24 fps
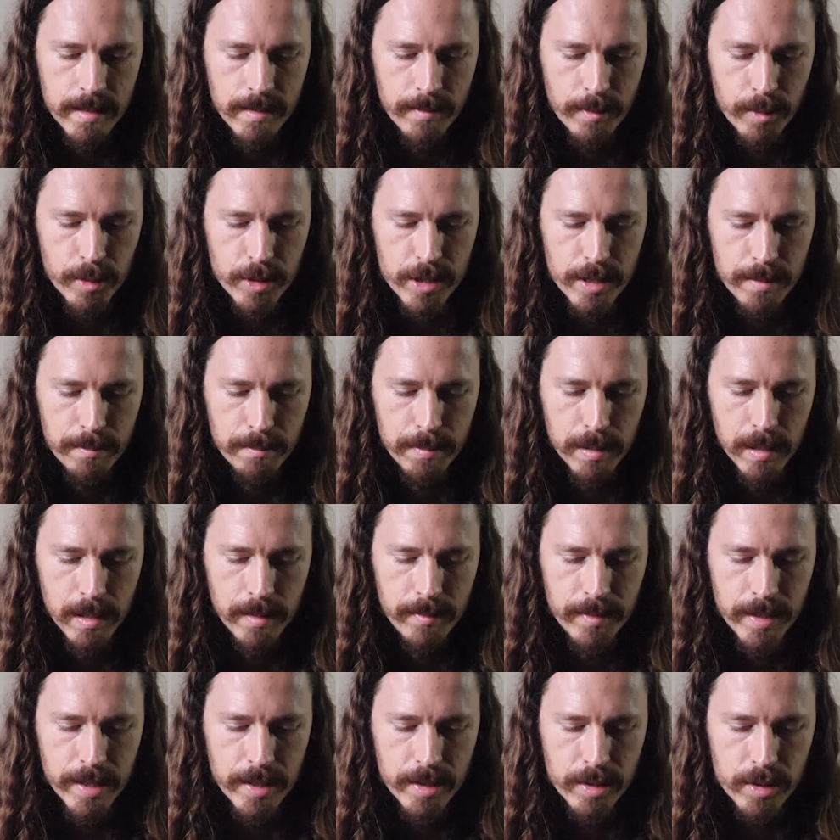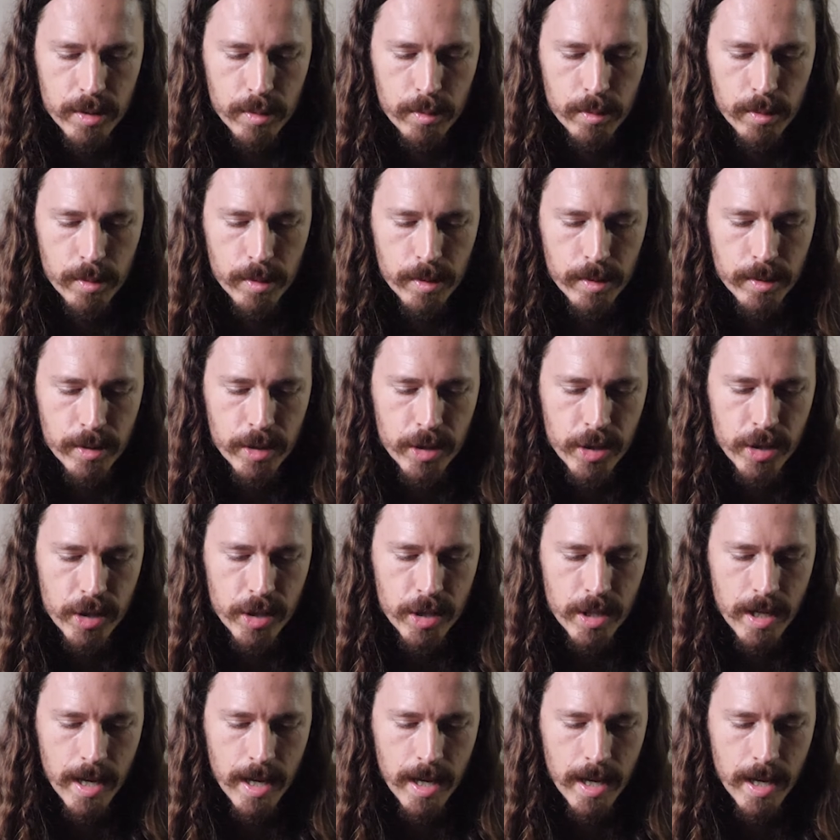for some Bolivian torch,